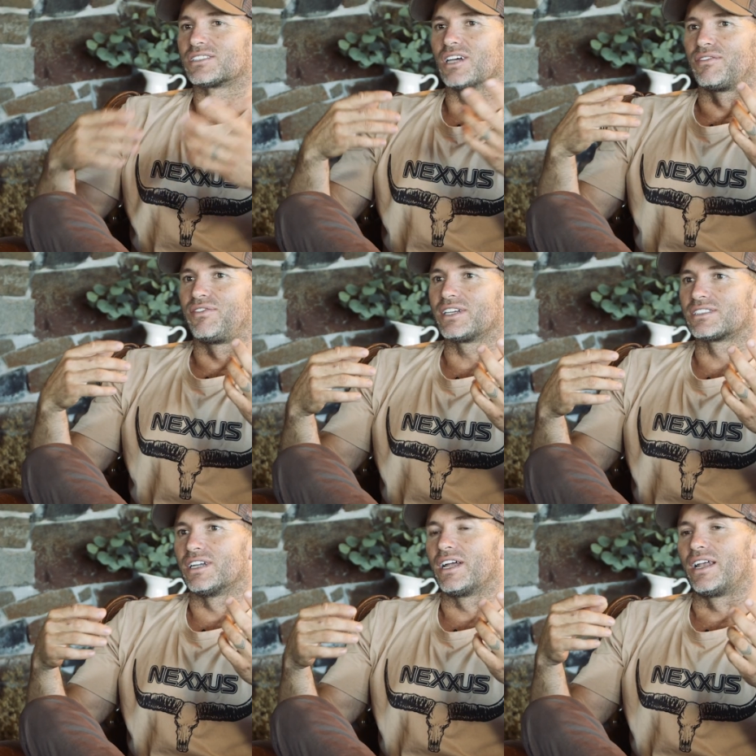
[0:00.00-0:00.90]
I started
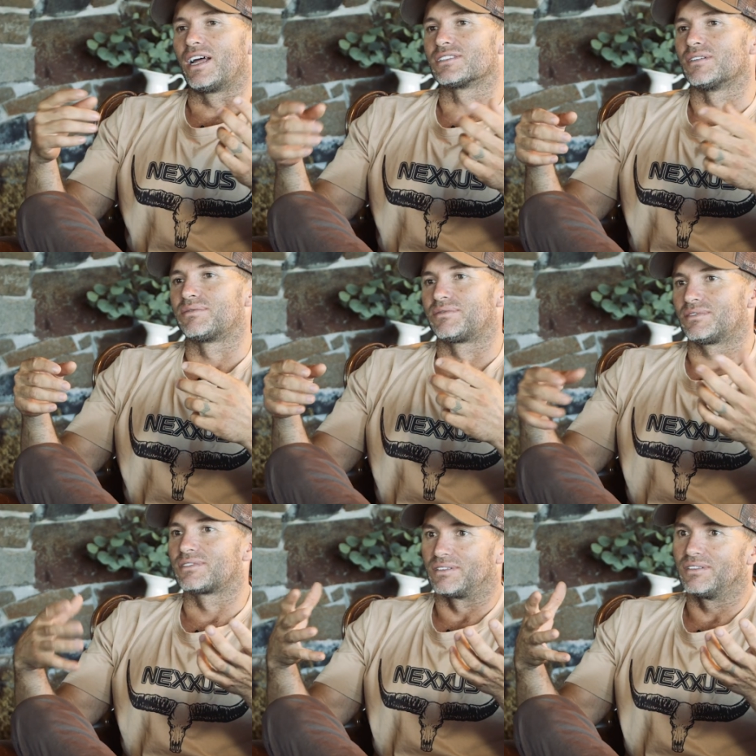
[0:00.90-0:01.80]
fixing it, and as I
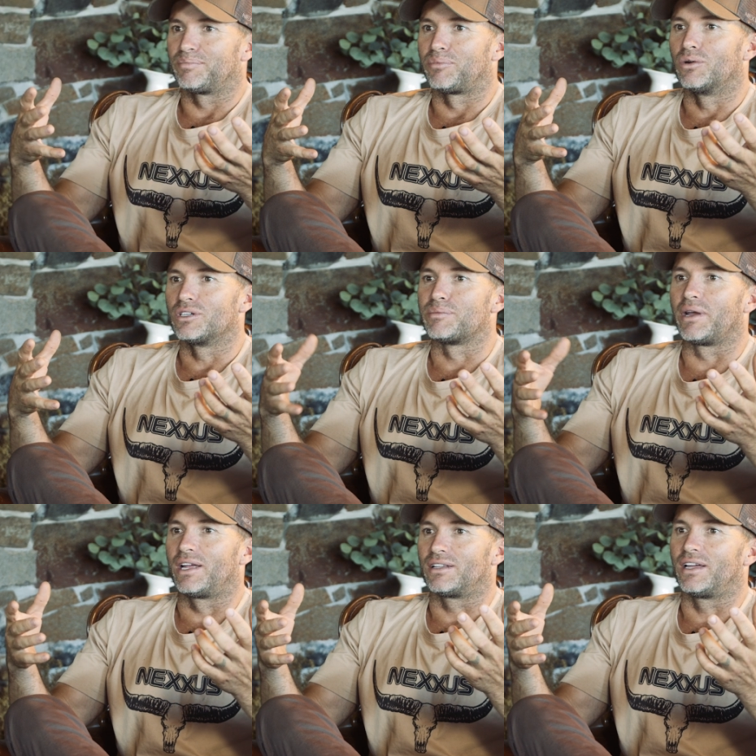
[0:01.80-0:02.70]
pulled his
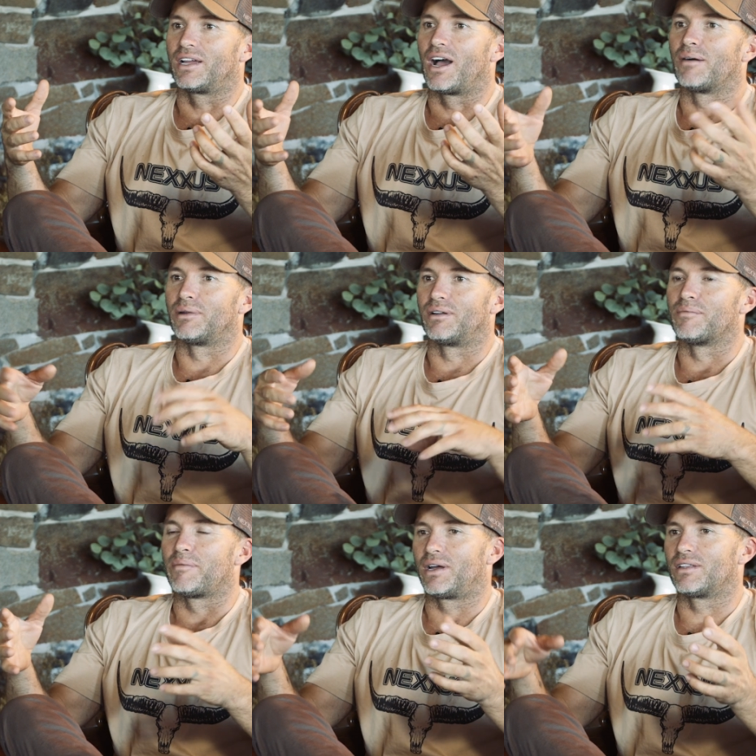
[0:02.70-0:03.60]
pant leg up and
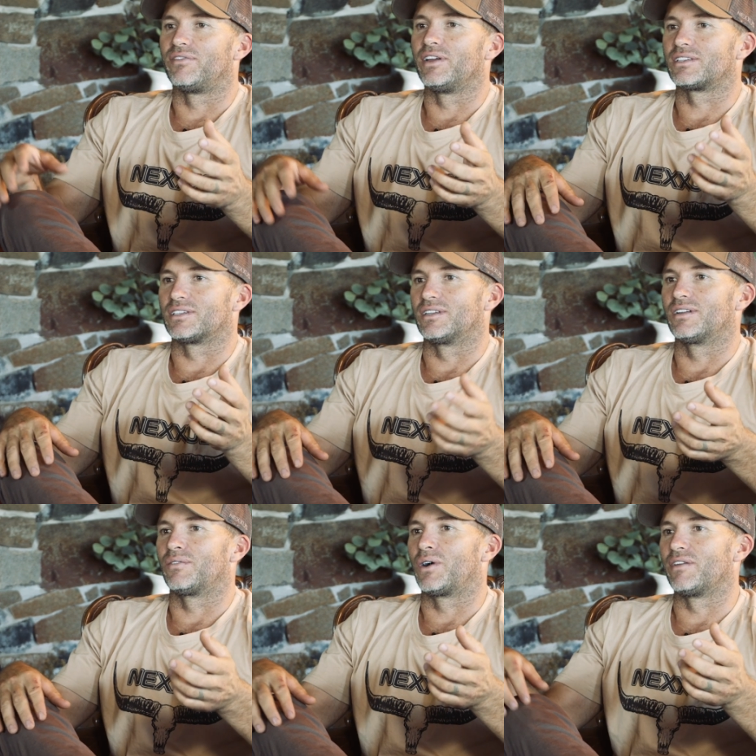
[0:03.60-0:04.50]
I'm about to fix it,
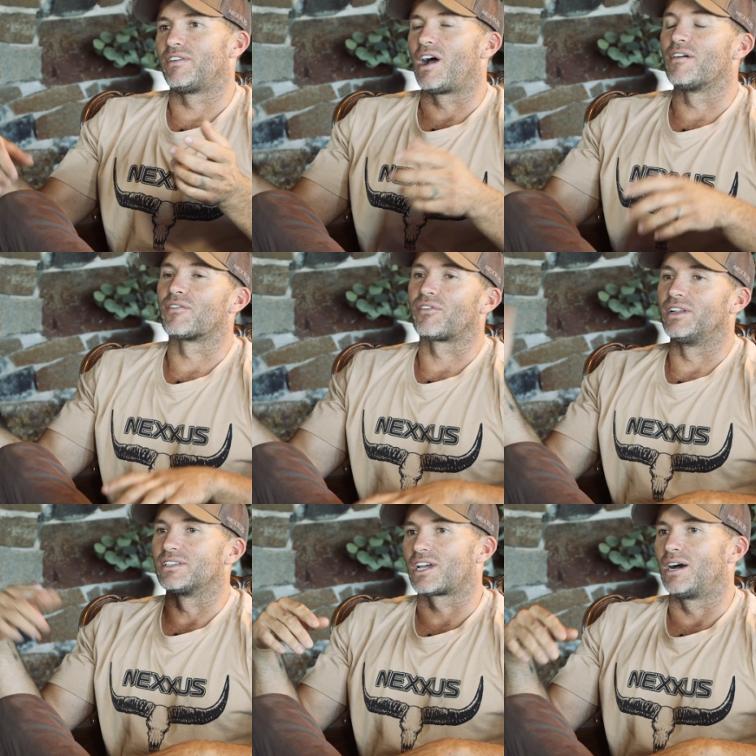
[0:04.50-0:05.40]
one of our other
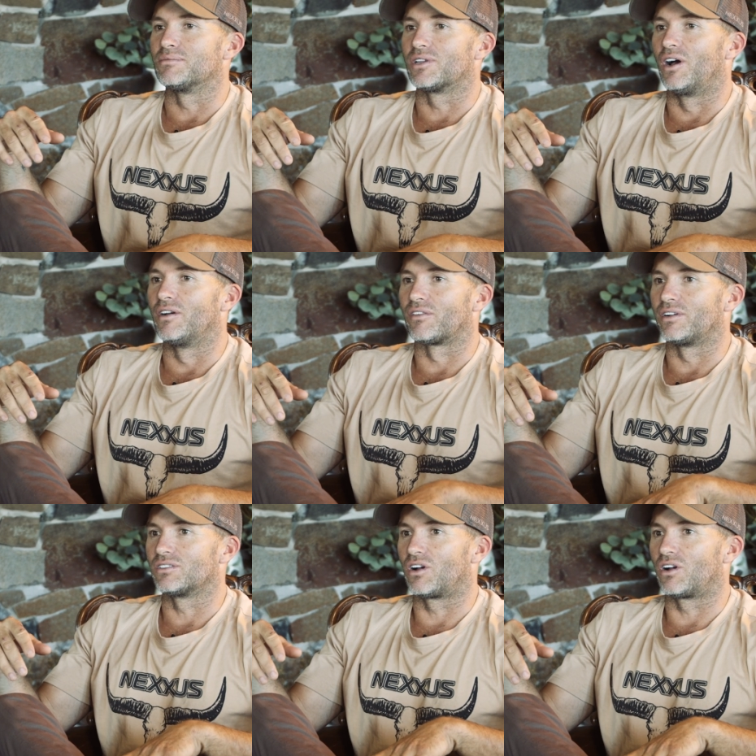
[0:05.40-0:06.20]
friends comes over, and he's